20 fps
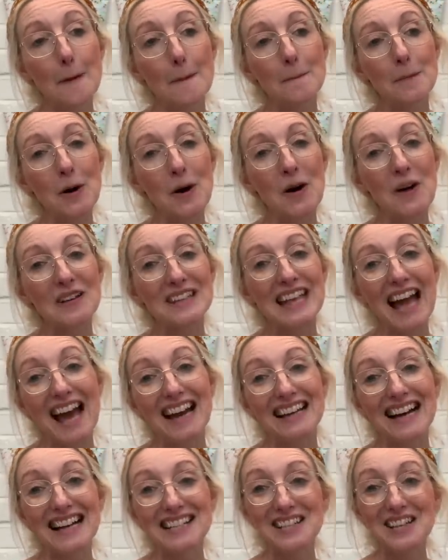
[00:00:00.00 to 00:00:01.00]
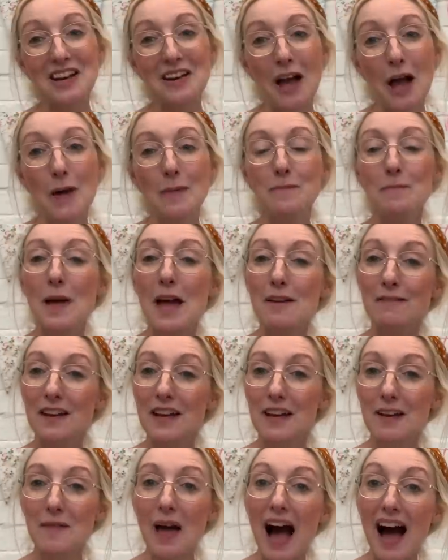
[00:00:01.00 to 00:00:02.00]
But yeah, I don't know, bit of
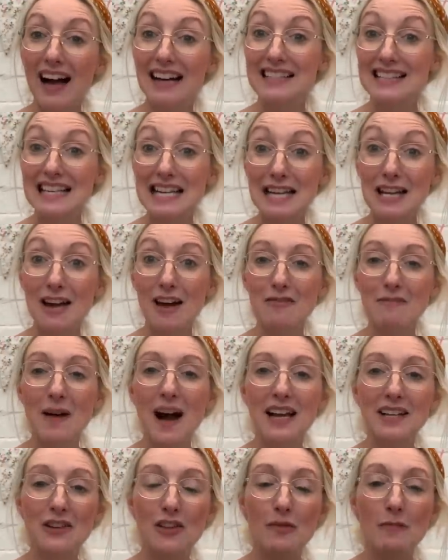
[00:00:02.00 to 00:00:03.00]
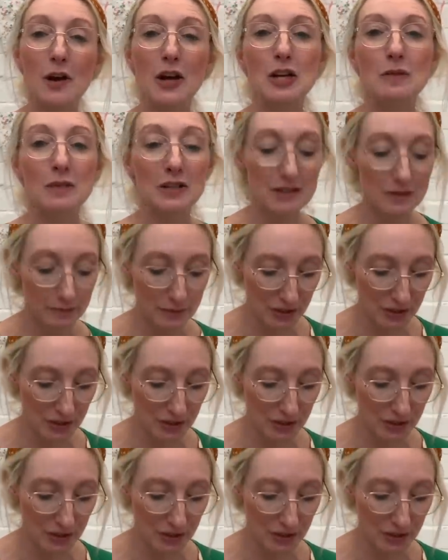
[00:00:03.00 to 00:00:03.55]
an idea of mine at the moment,